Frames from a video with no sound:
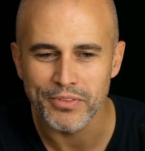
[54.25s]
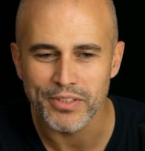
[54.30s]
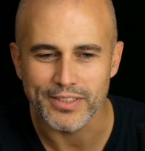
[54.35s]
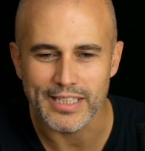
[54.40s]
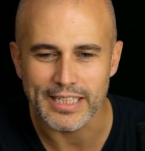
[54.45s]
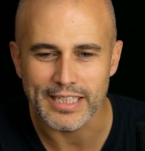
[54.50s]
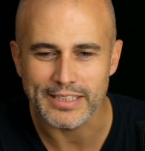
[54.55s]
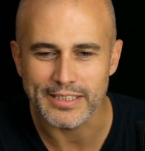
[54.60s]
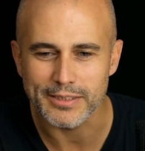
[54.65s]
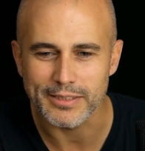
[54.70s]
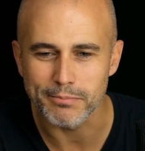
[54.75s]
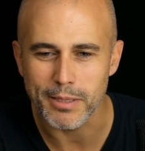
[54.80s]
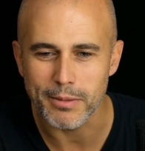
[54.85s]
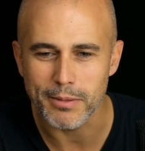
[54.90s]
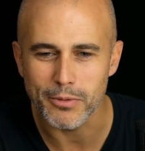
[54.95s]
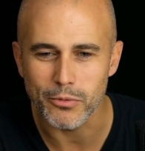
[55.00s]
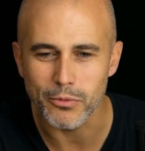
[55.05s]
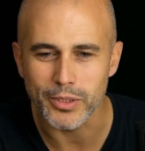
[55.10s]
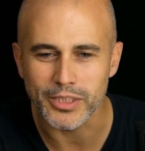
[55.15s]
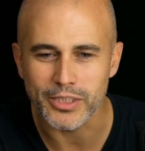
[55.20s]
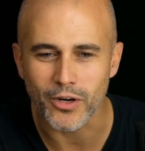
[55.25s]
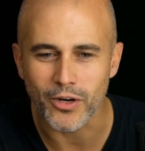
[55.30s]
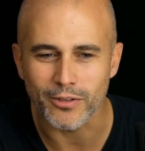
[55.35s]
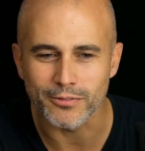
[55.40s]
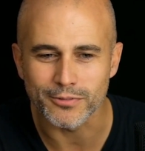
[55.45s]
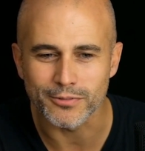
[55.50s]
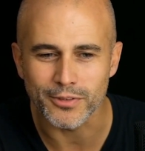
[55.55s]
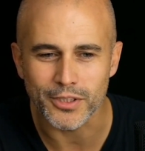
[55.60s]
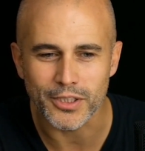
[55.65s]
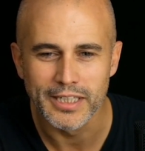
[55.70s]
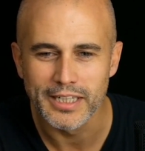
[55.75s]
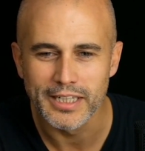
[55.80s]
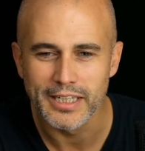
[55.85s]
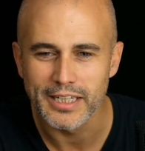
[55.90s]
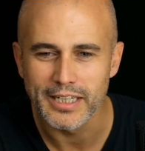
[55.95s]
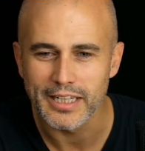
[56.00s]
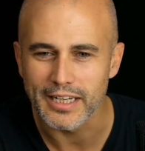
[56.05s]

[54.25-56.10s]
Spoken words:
that maybe we cover